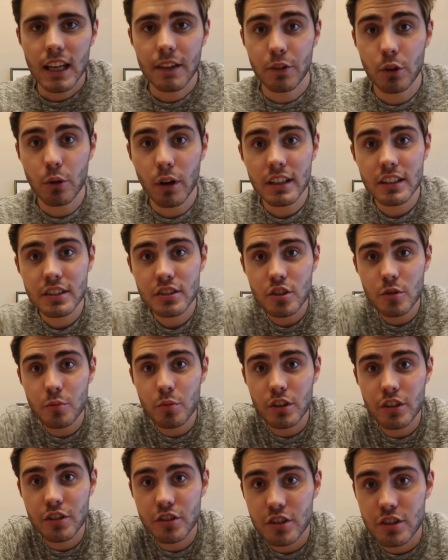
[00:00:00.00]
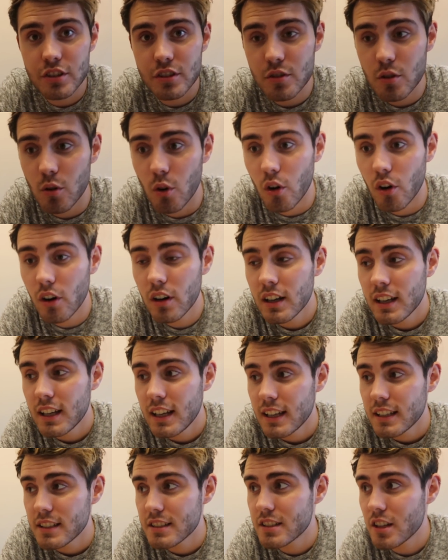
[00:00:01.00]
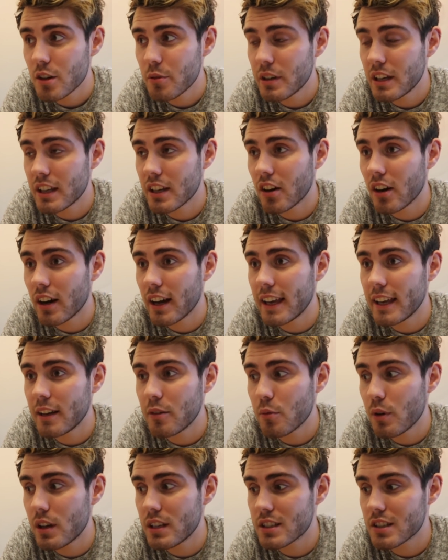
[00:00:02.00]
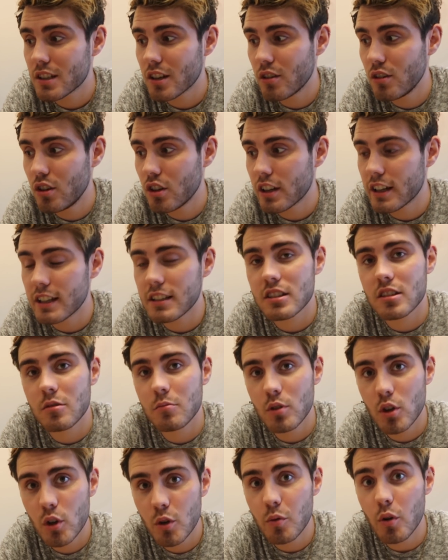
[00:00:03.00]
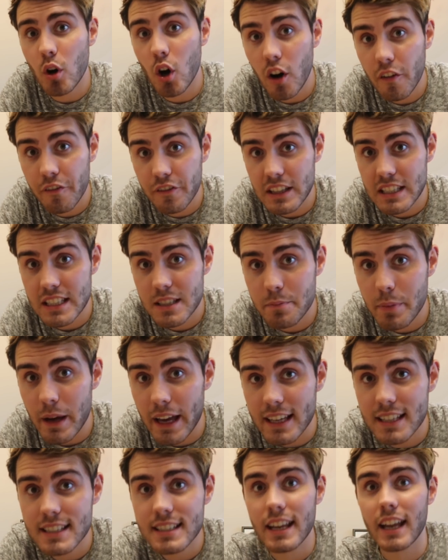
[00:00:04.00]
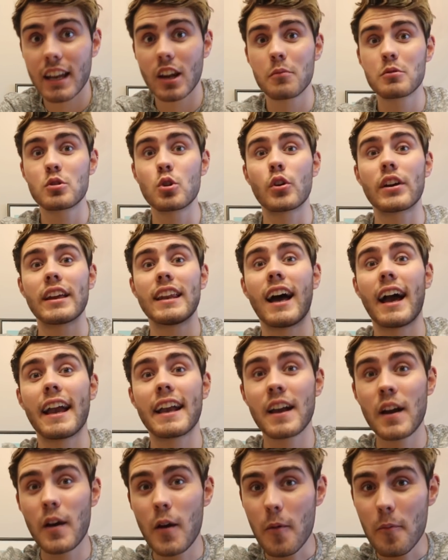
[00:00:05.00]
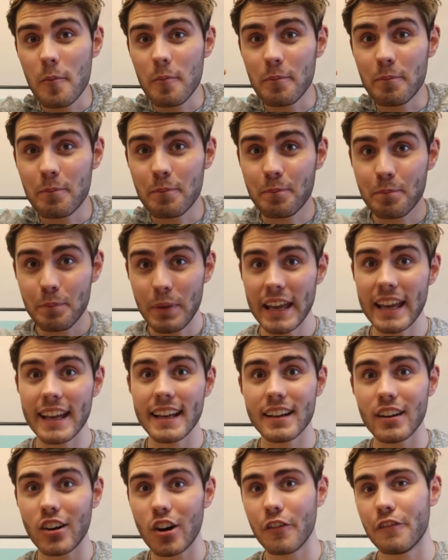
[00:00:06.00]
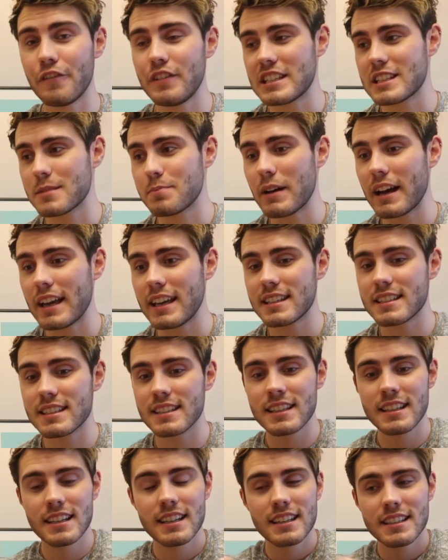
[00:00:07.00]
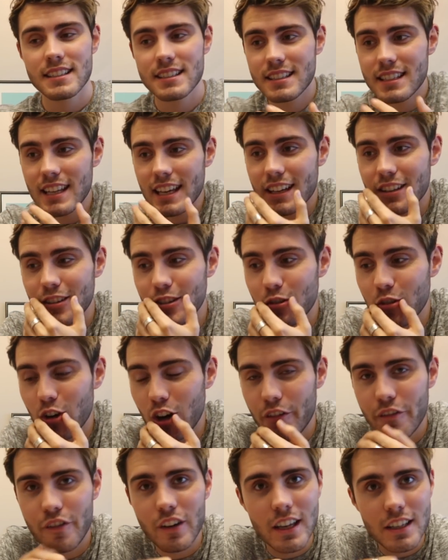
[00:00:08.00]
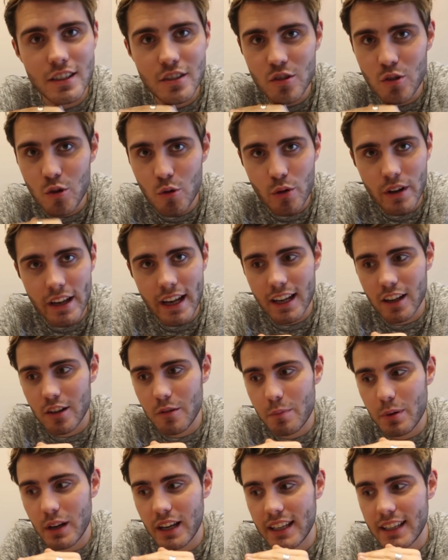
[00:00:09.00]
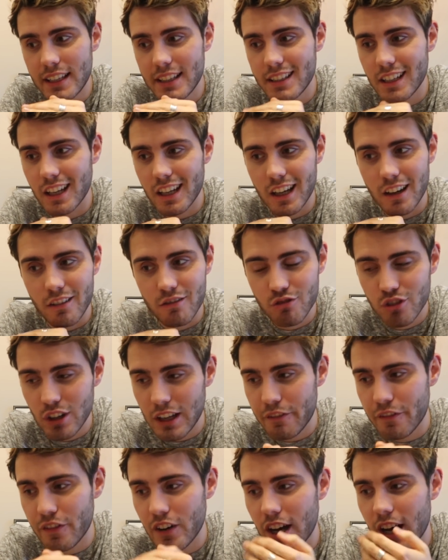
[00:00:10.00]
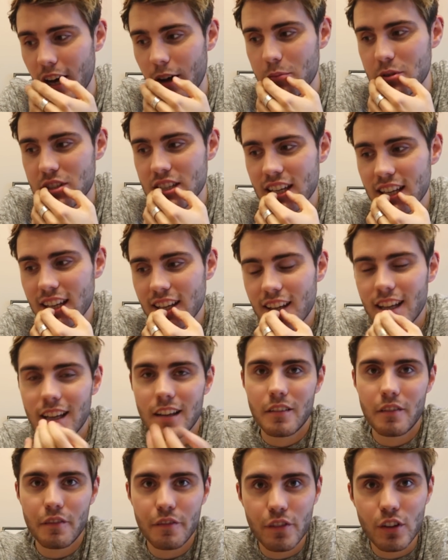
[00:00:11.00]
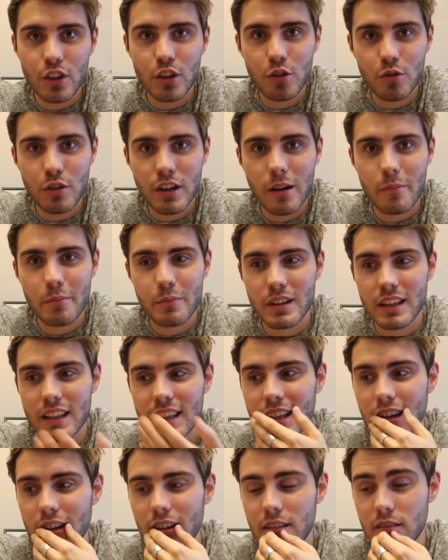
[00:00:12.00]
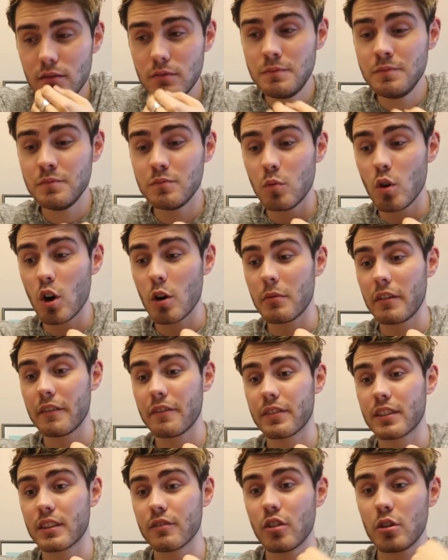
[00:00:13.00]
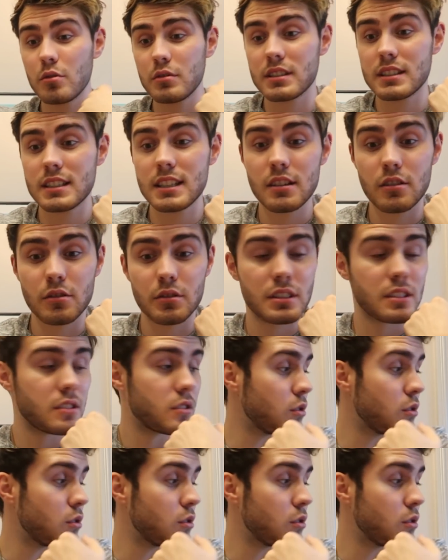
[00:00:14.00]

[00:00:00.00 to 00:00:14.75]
If you understood what you just saw, Zoe and I went to go look at some new office space, and I'm talking like big office space, sick new office, all getting completely done up, refurbed, for the new company that, well, my throat still was